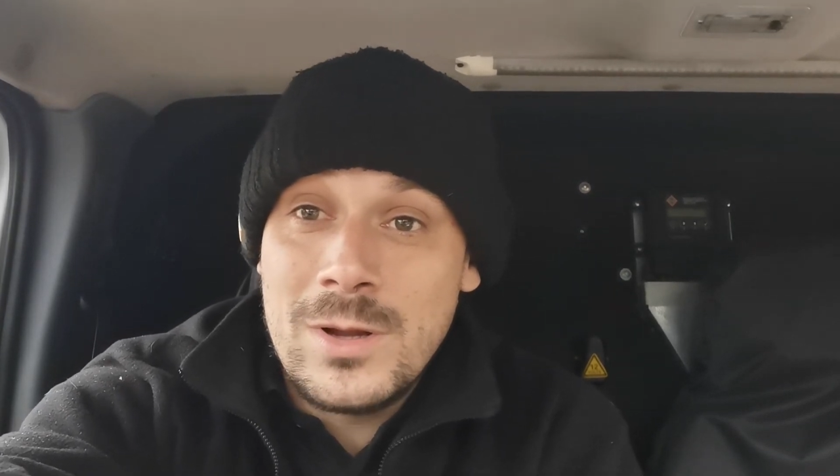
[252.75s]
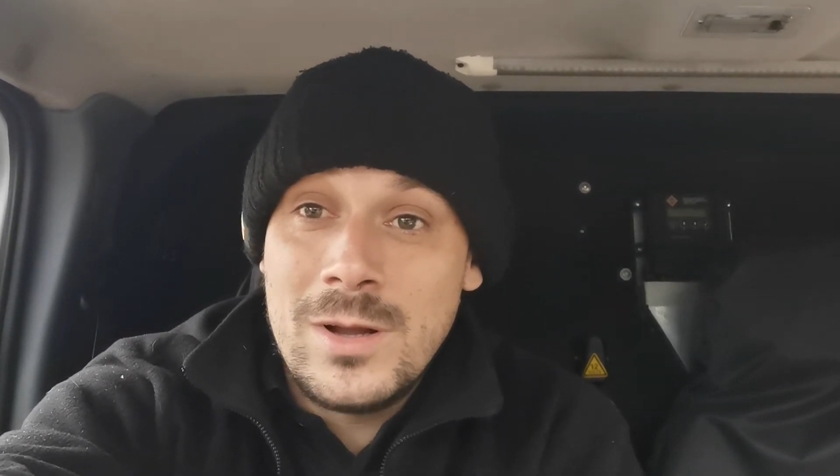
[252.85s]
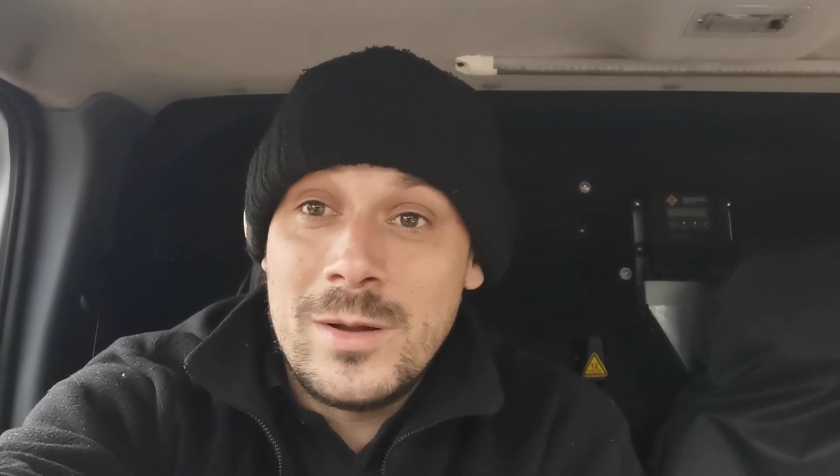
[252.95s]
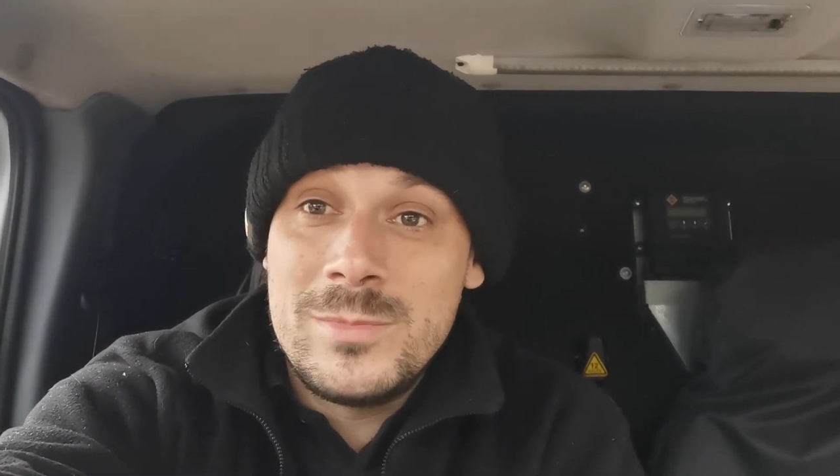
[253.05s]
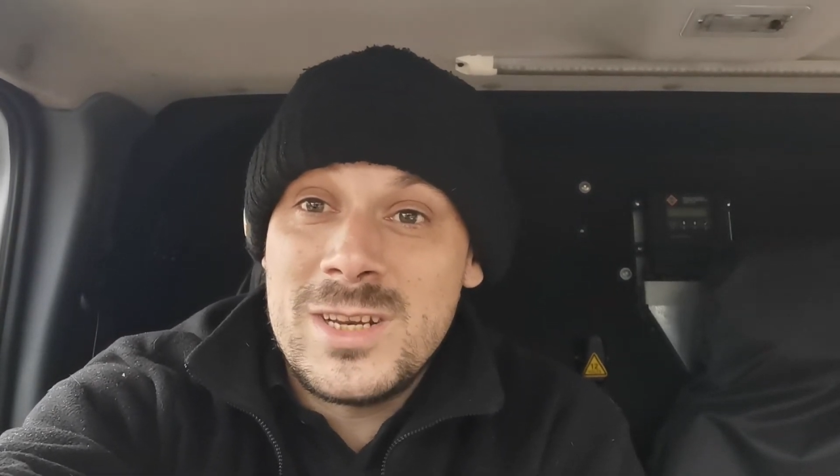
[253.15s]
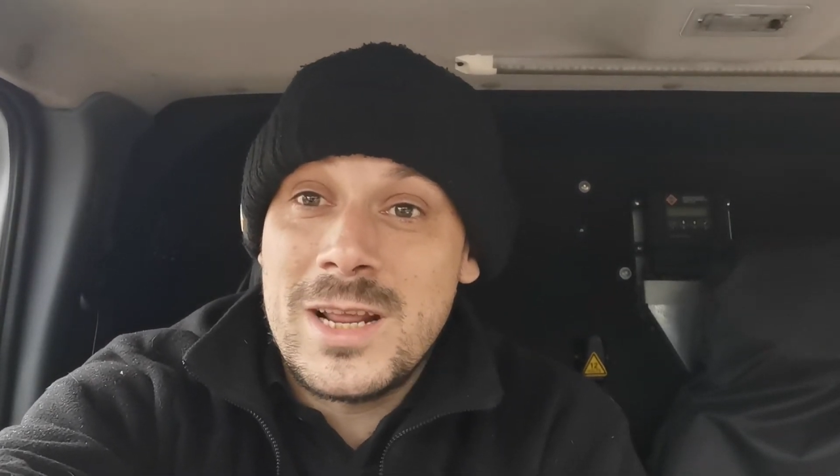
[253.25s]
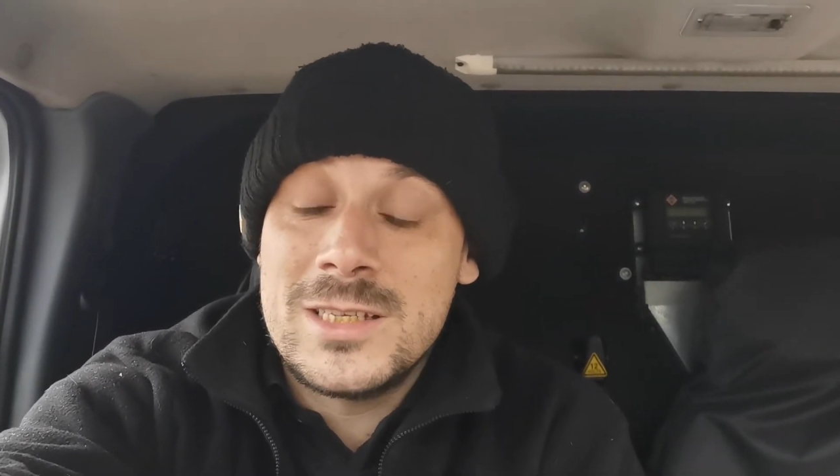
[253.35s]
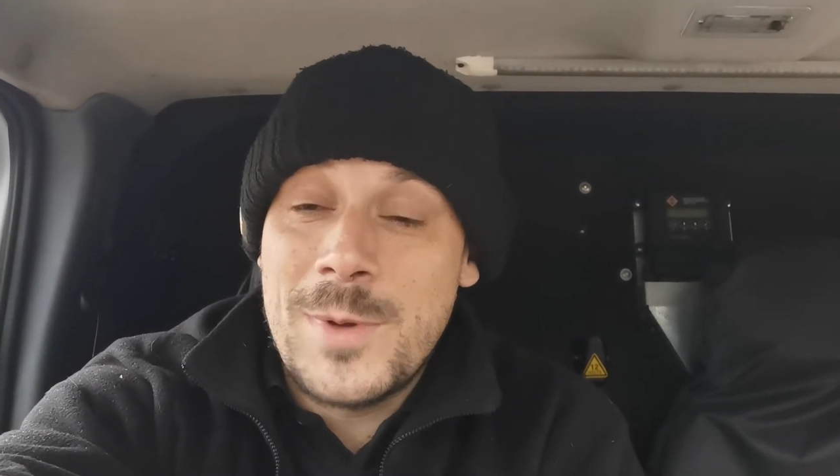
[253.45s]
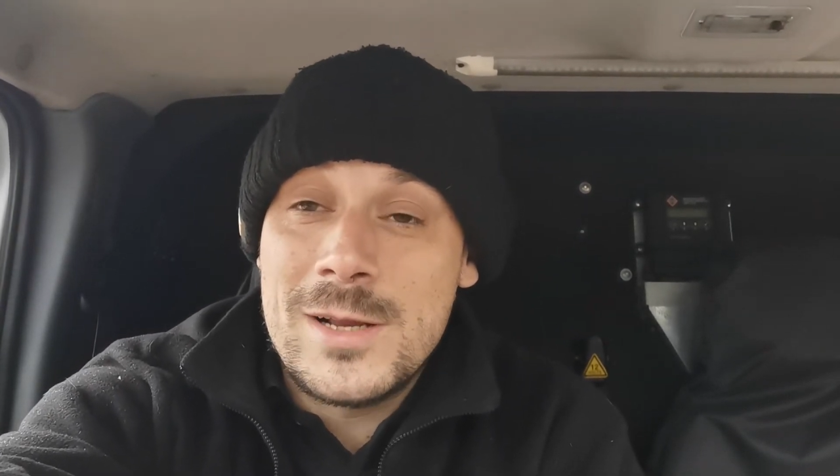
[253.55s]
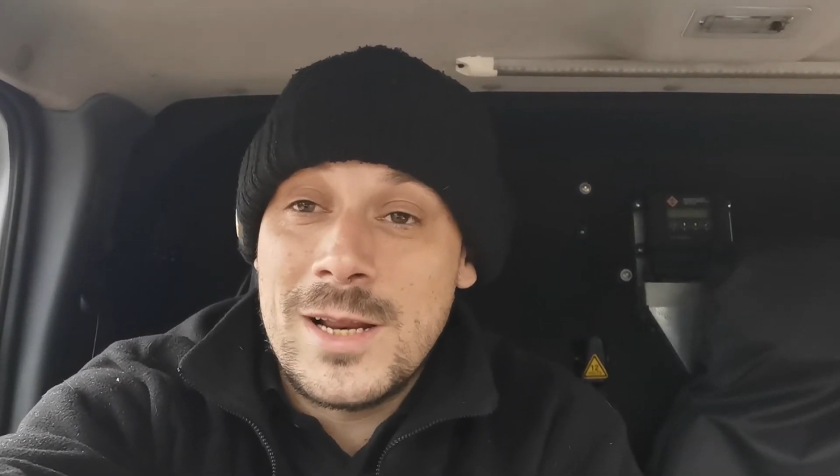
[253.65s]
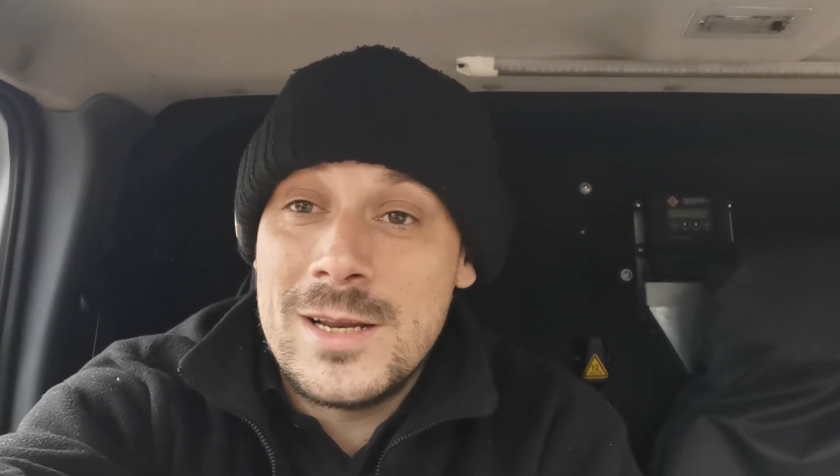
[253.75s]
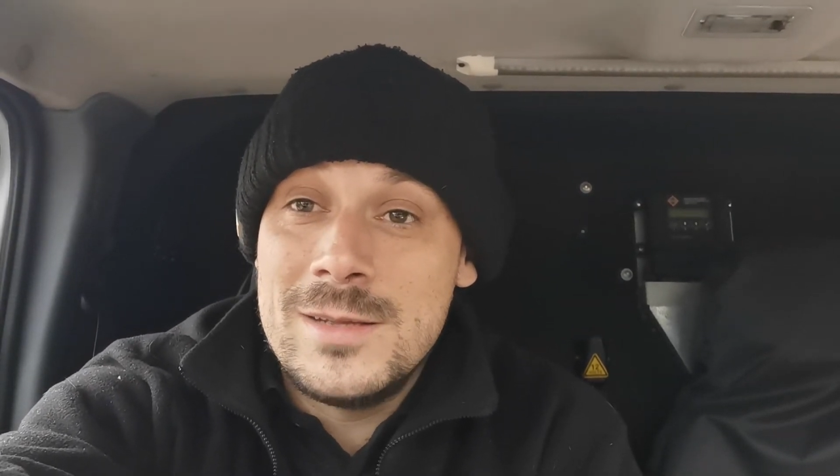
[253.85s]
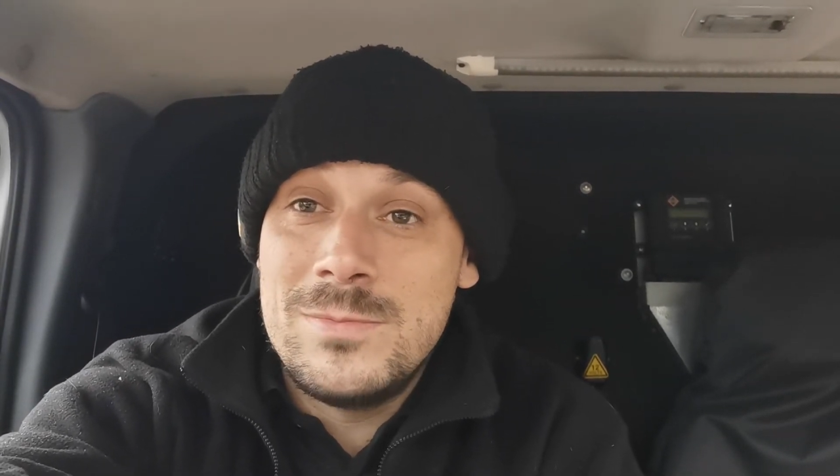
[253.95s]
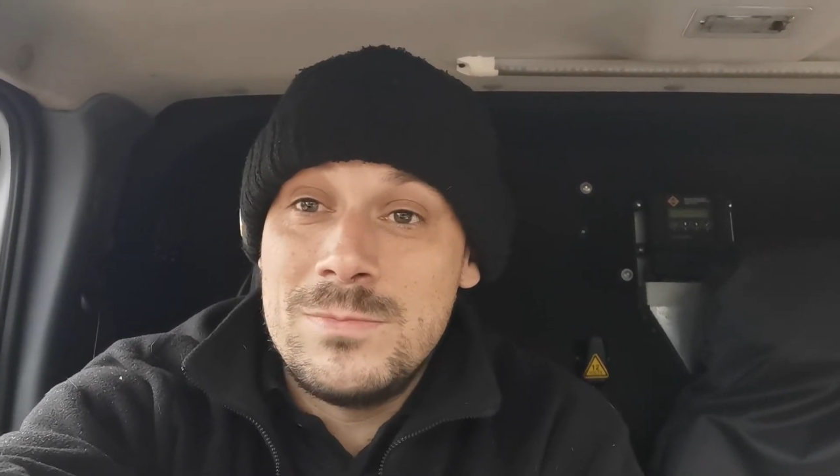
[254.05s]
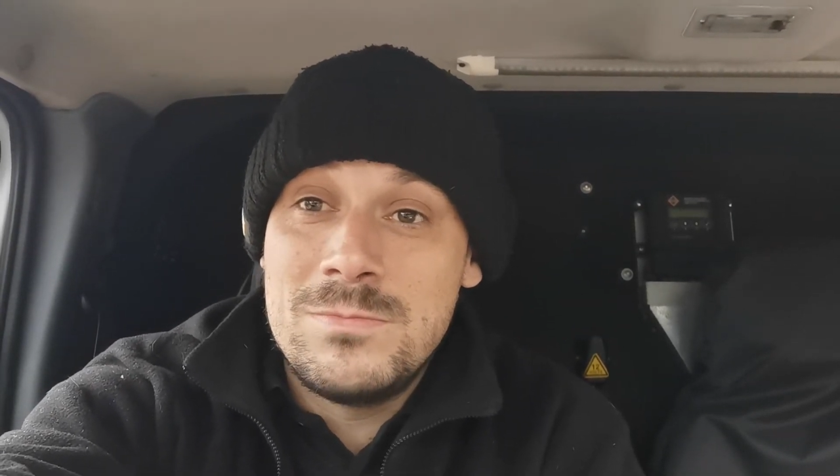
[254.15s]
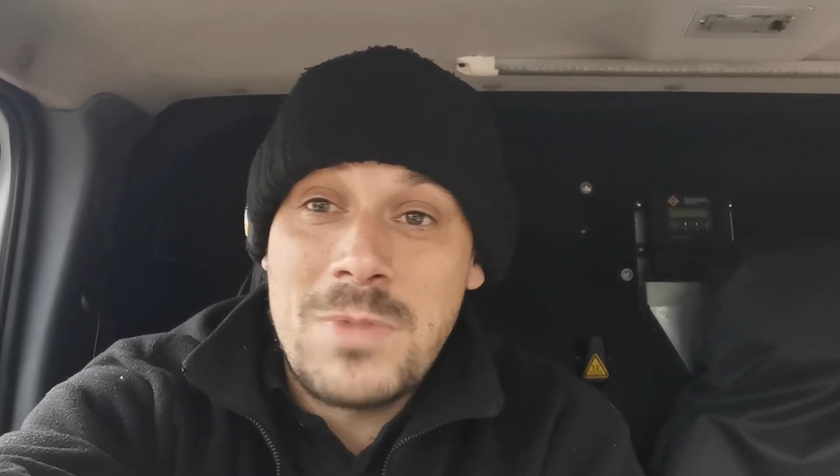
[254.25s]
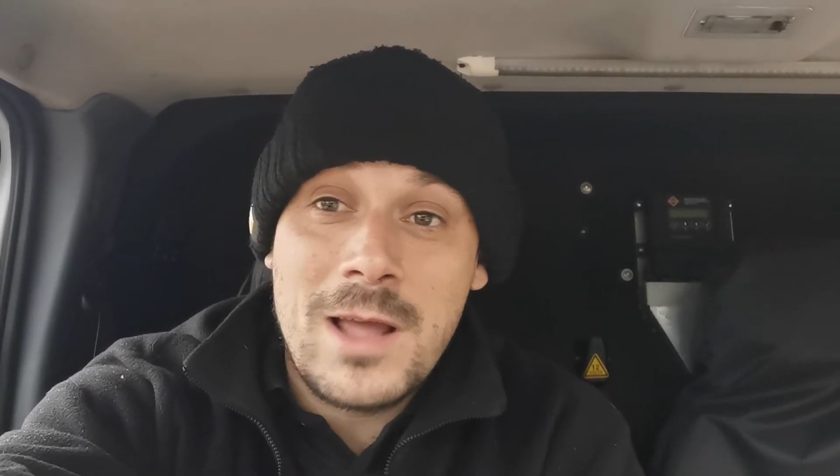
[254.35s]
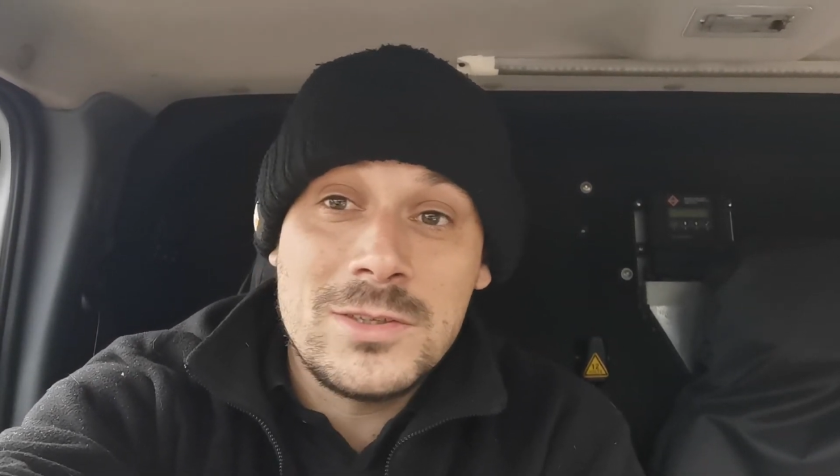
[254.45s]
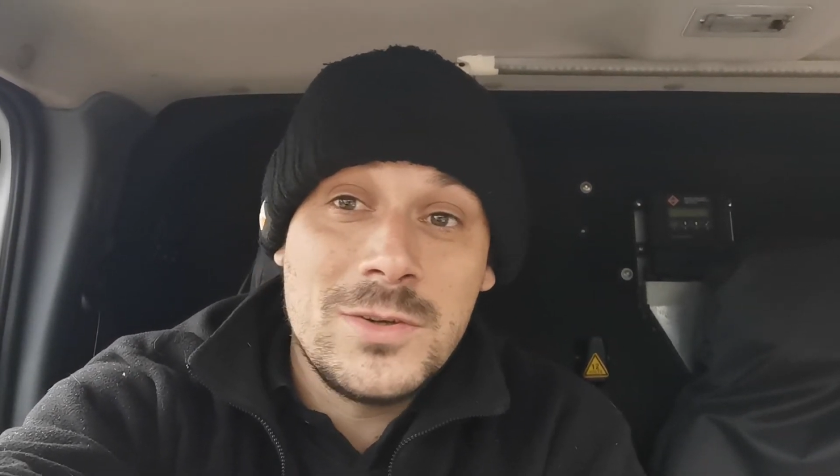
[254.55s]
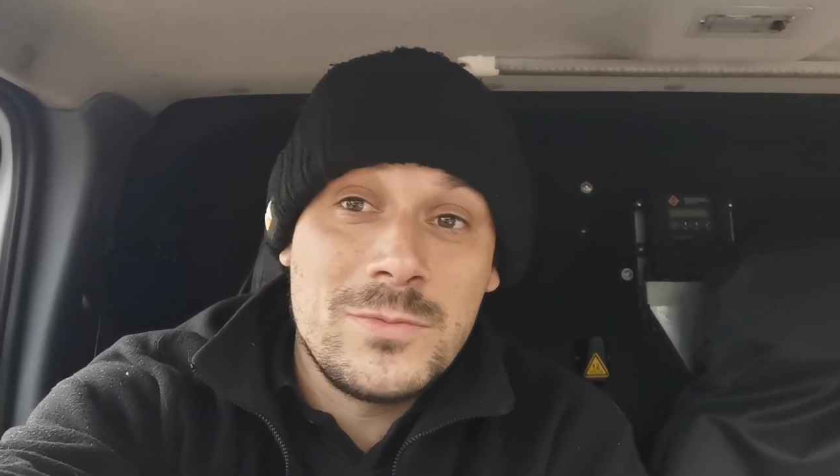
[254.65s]
Didn't expect any
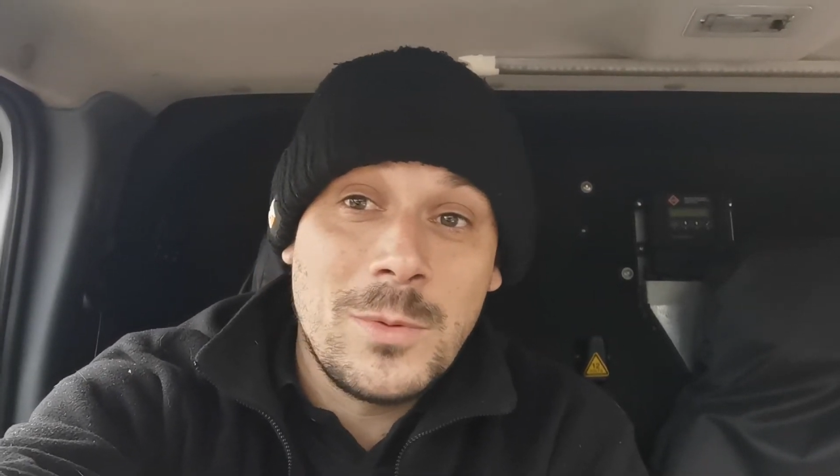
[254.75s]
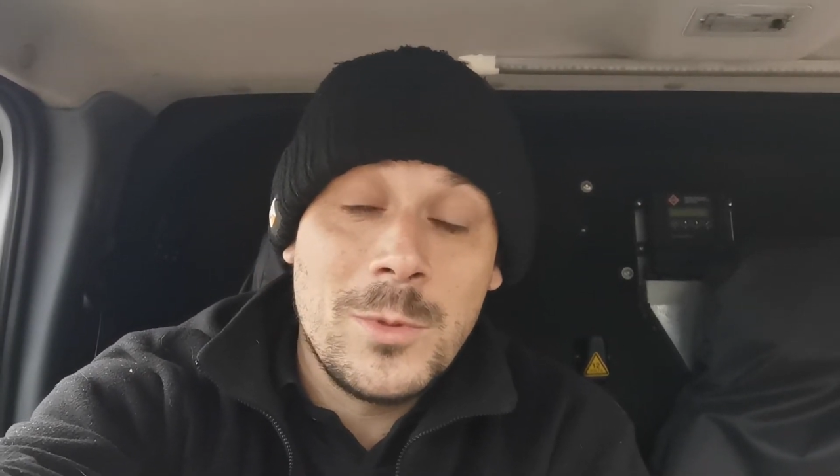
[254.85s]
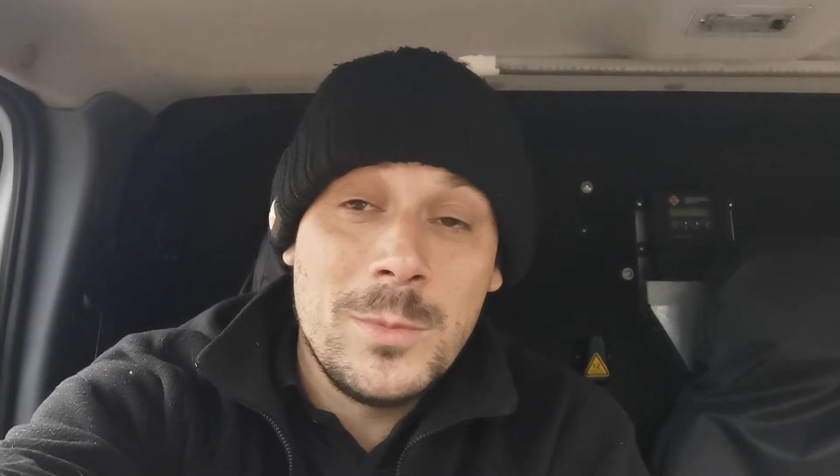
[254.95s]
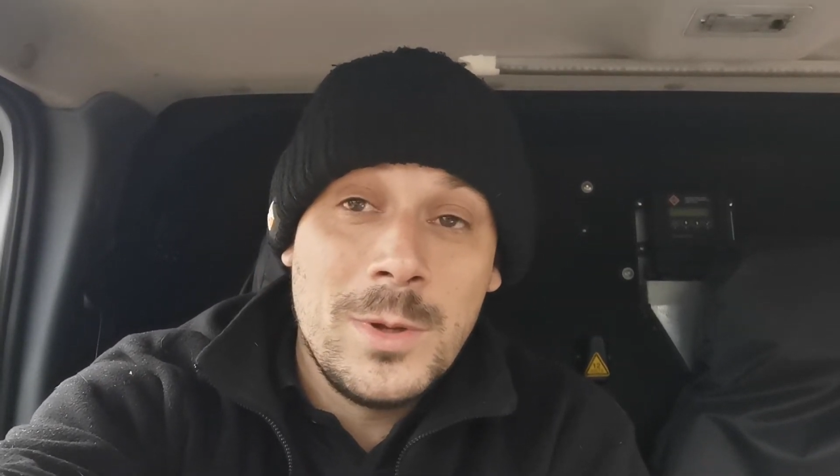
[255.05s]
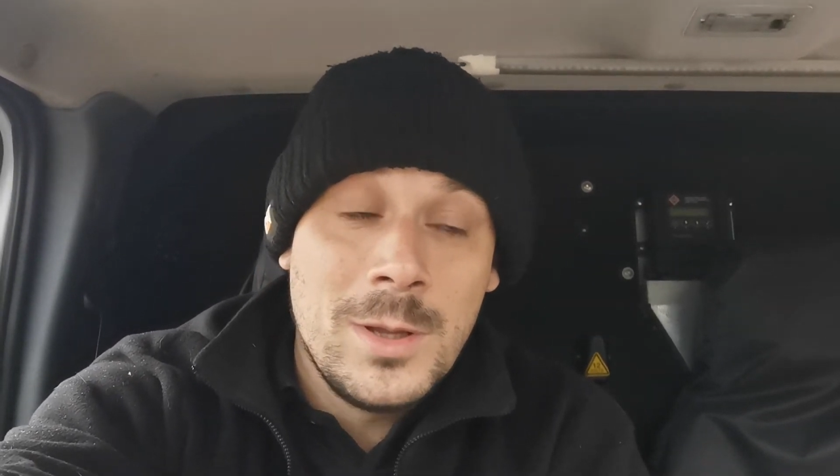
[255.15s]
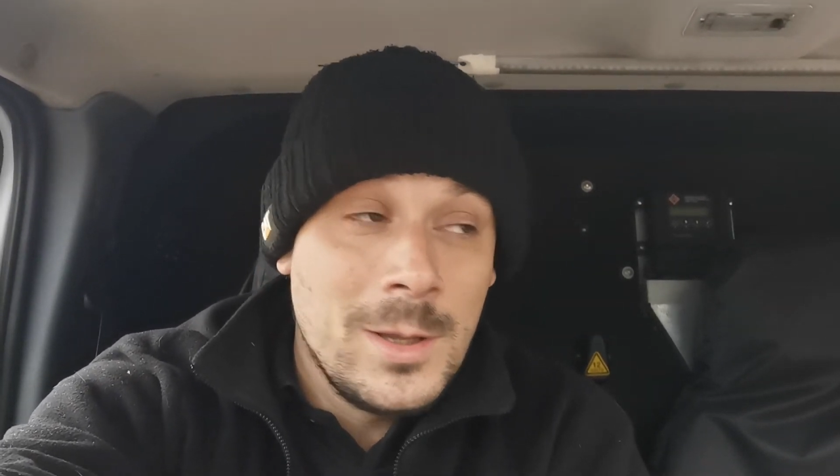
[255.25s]
answer from them.